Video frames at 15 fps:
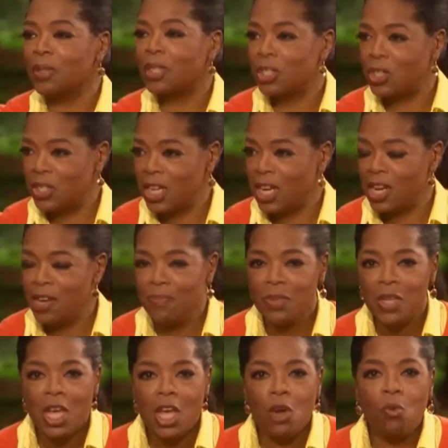with the scene
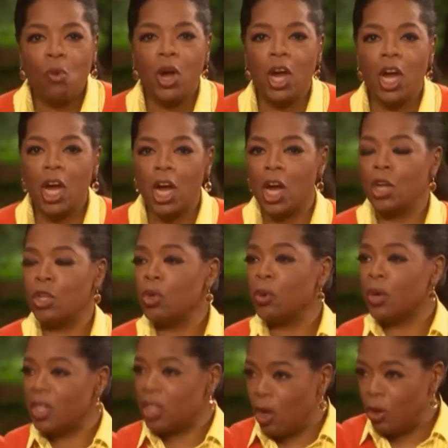where you
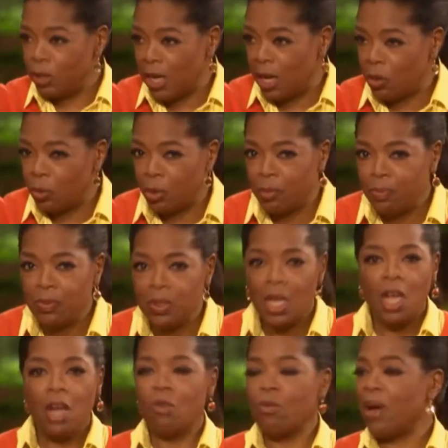were in the hotel room
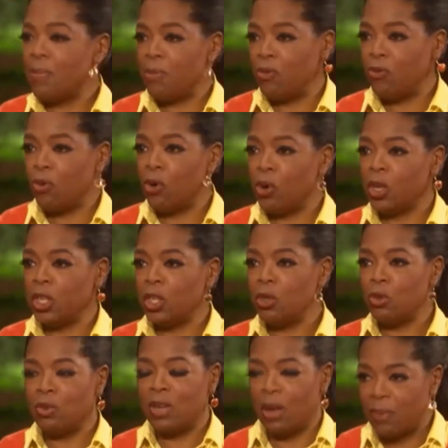right before
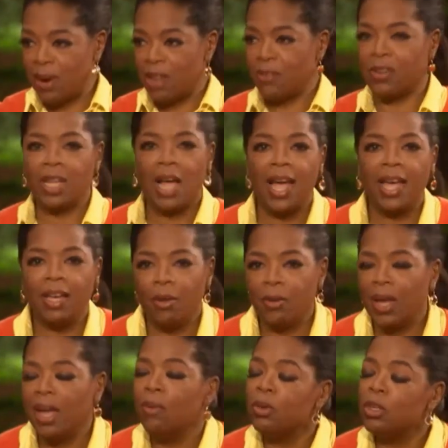you get ready for the hike,
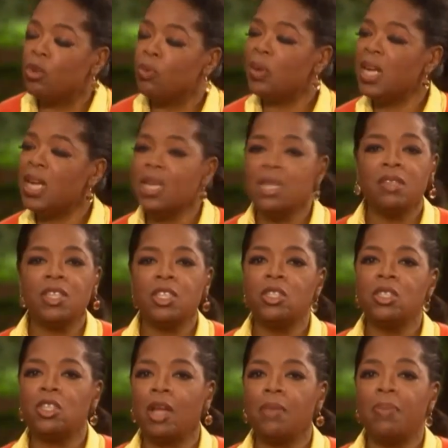okay? Will you read? This
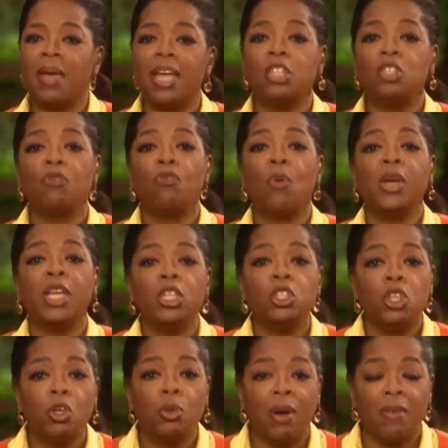is on page
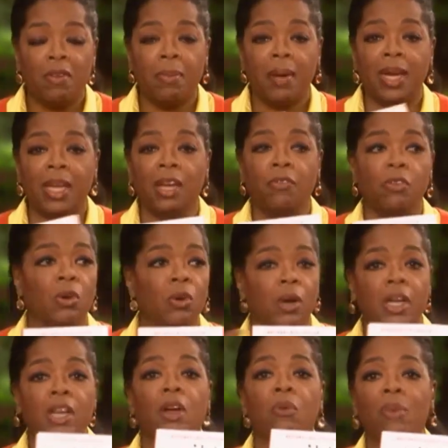42, everybody, if you're
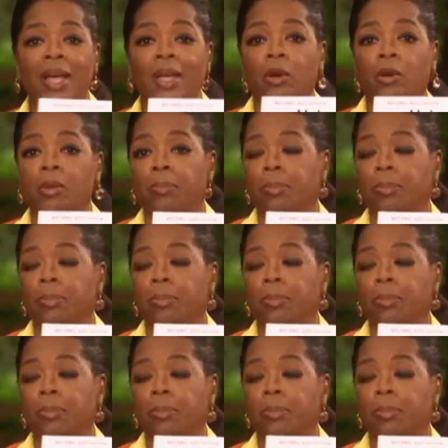in a regular